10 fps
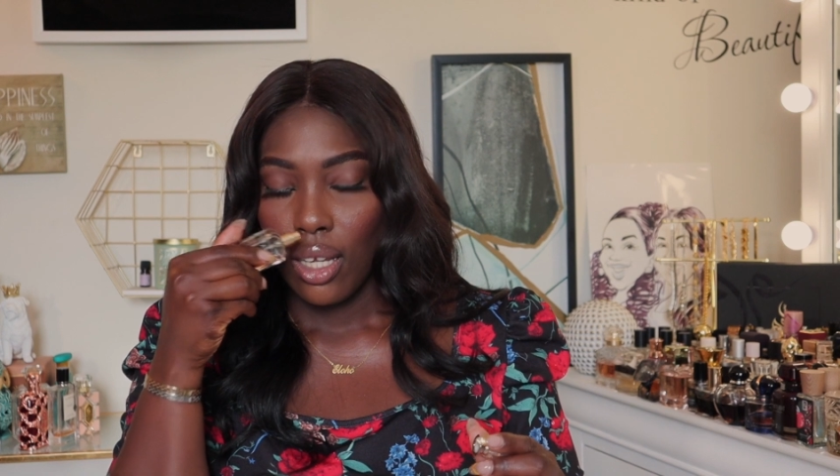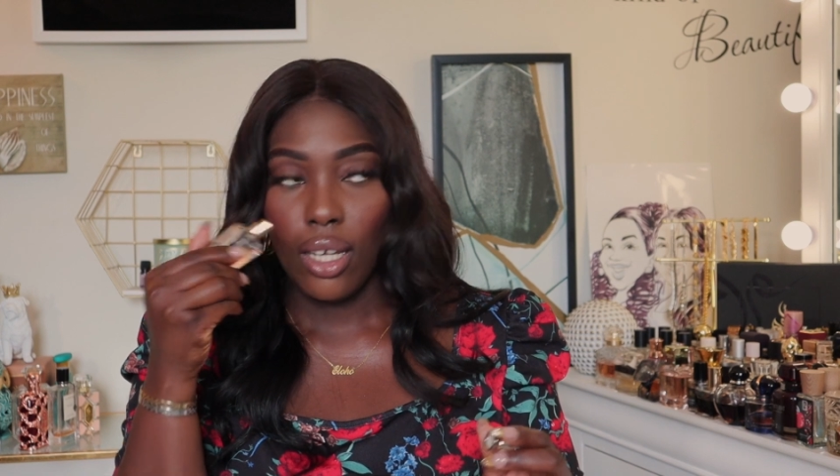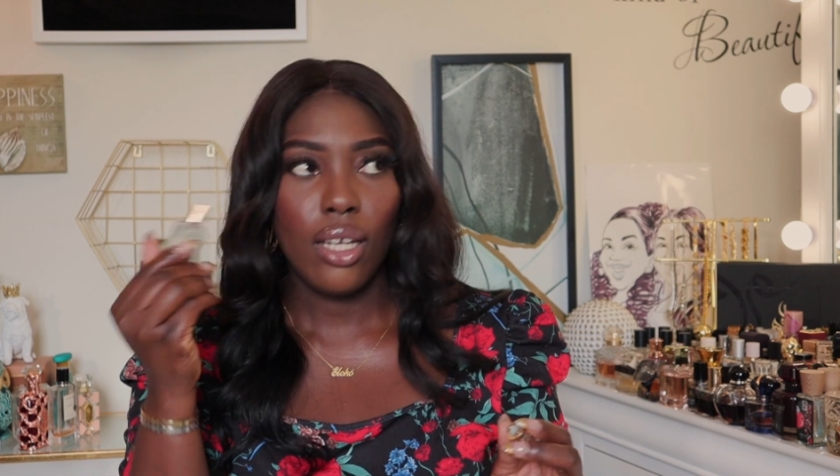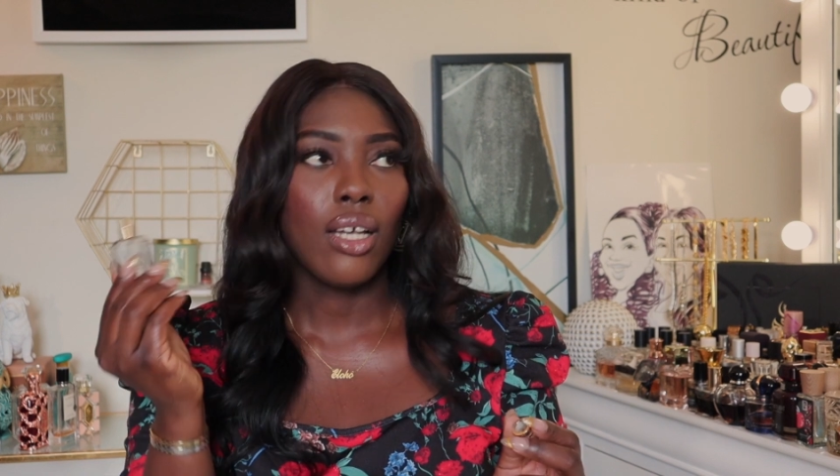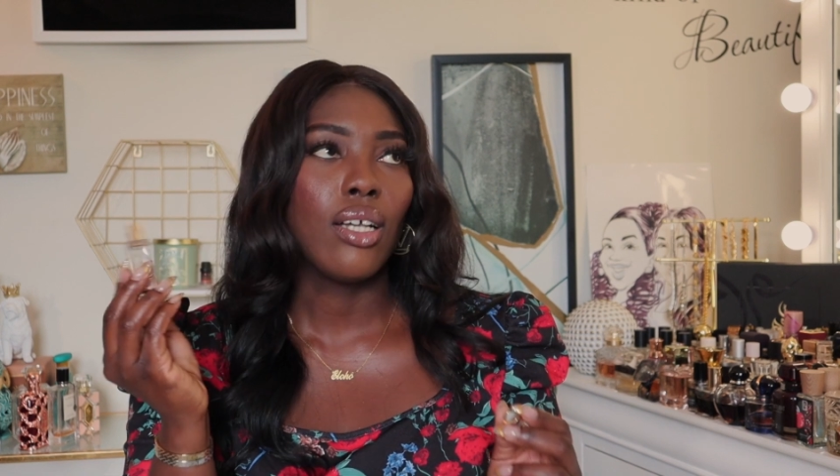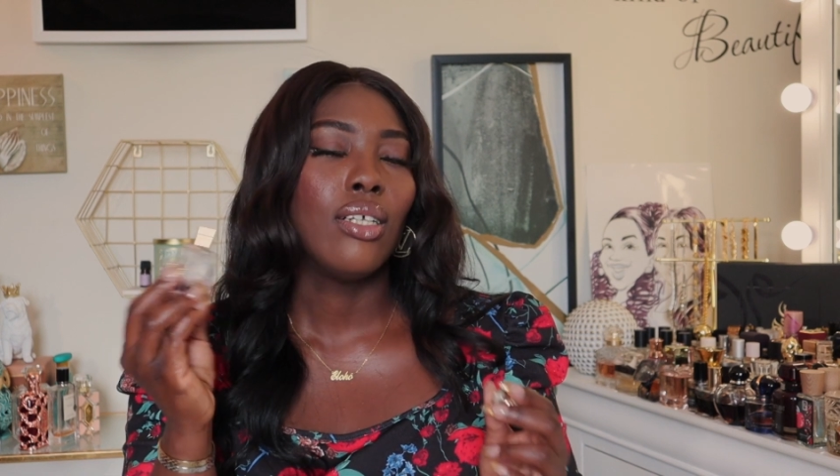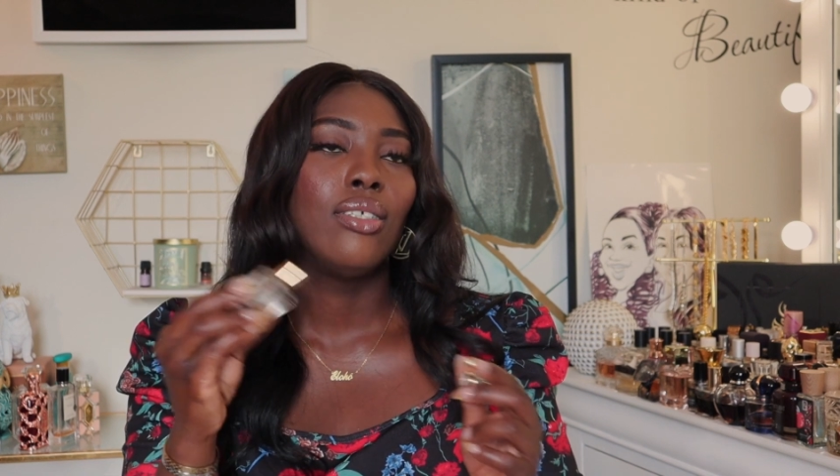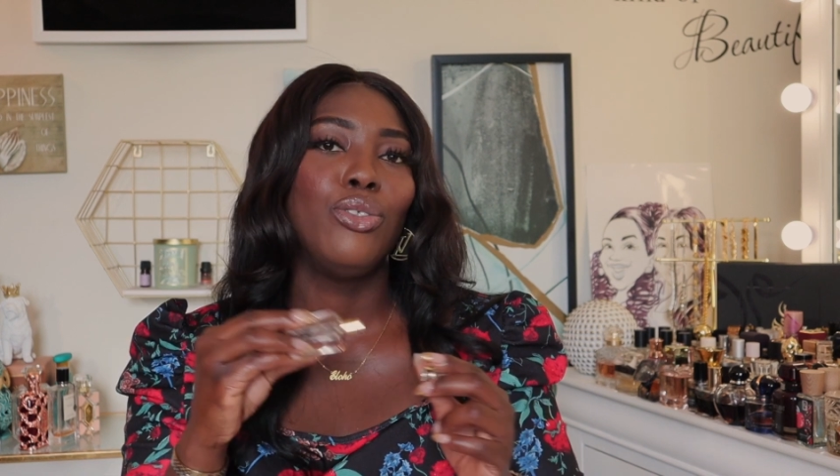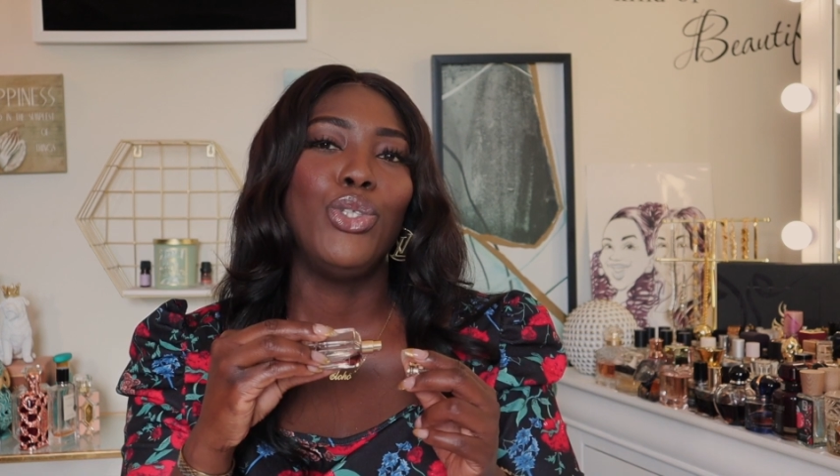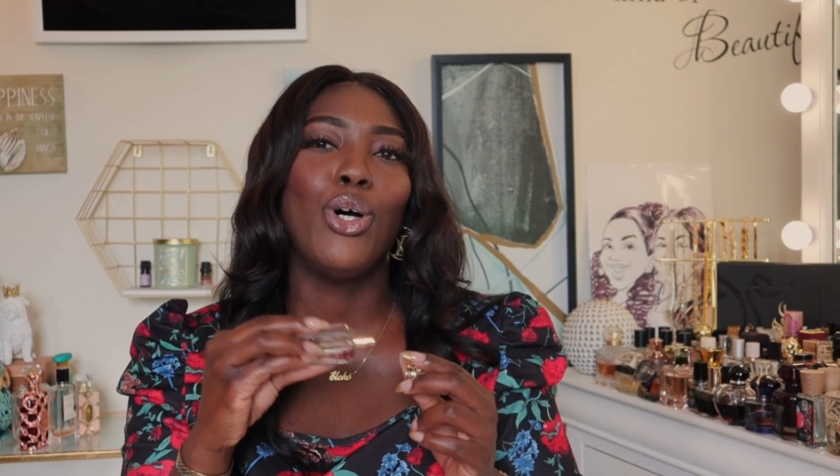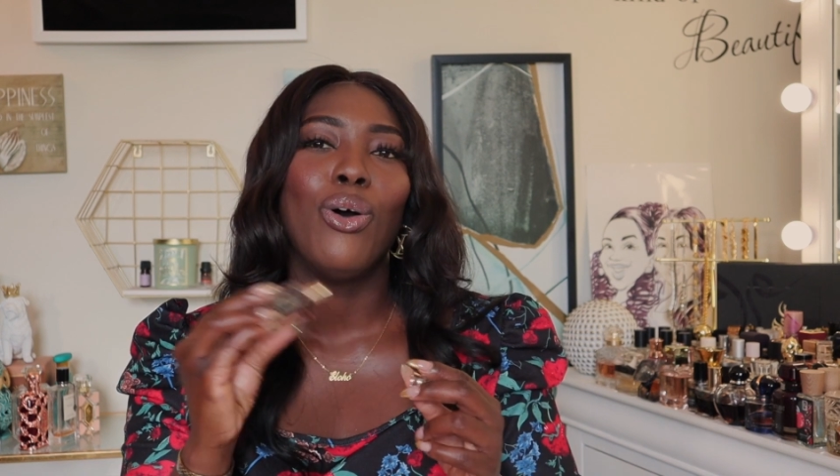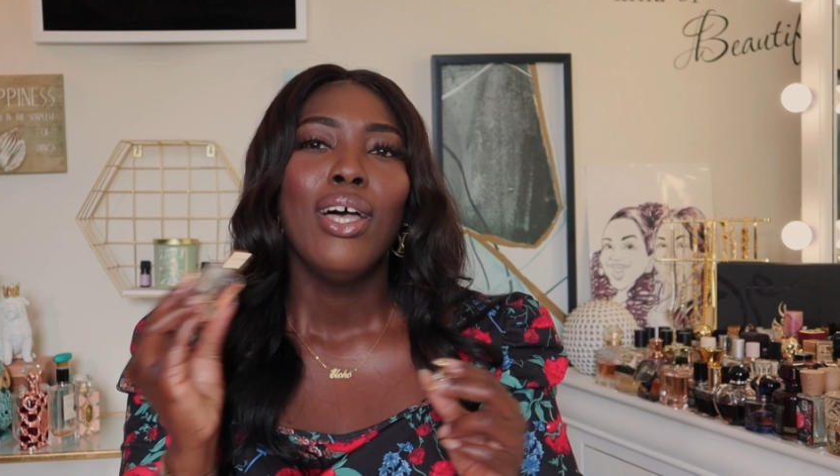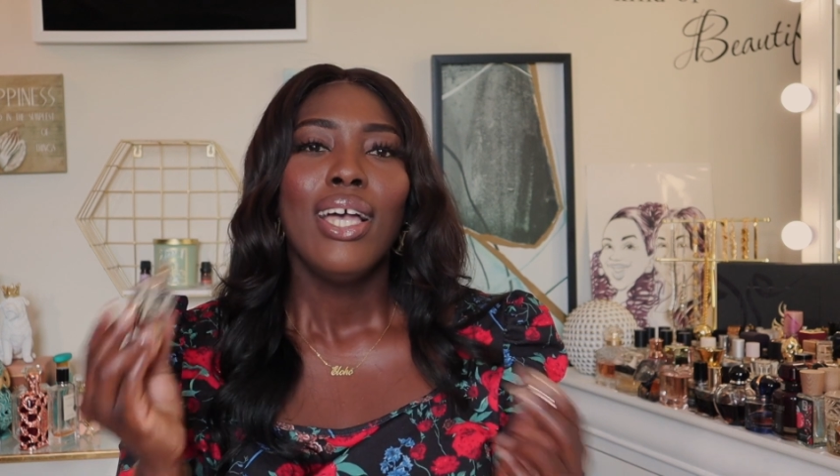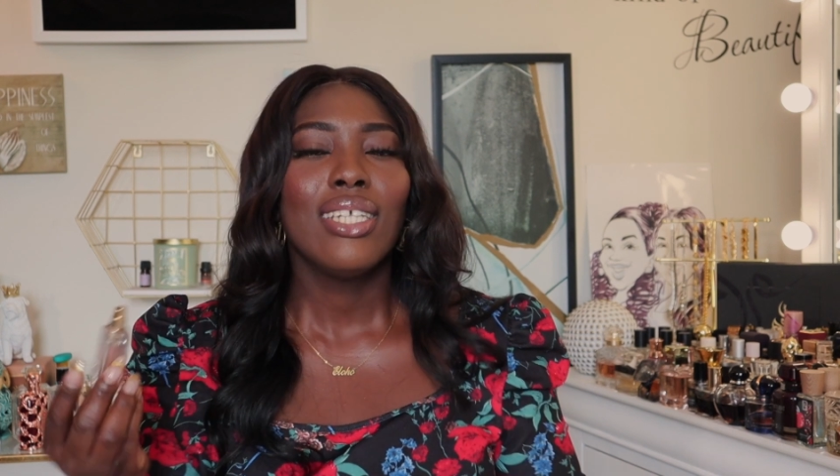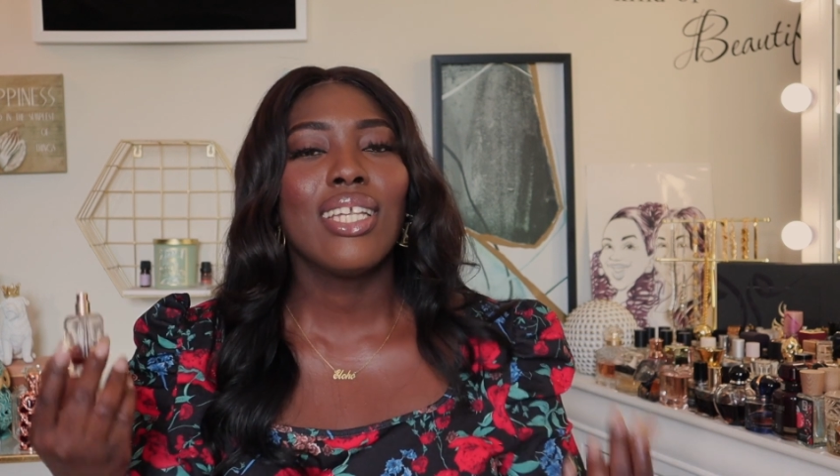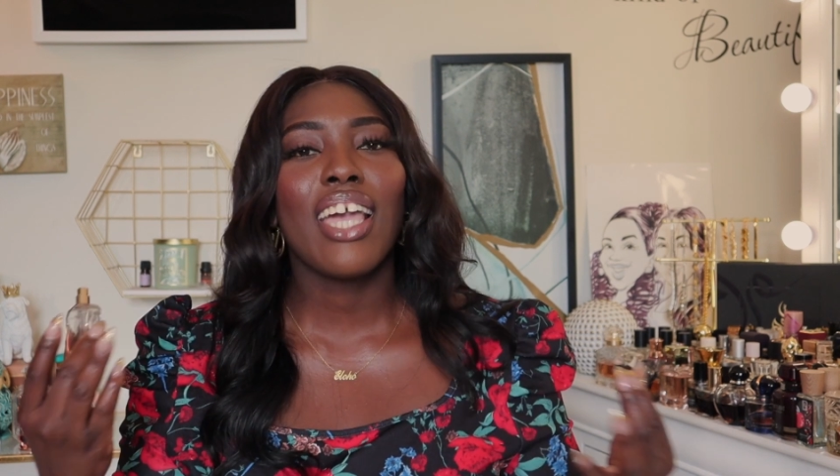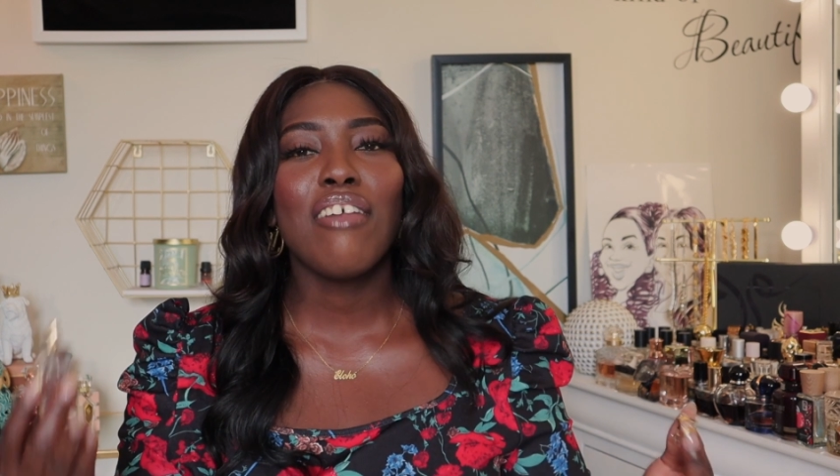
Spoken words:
oh, no. It's like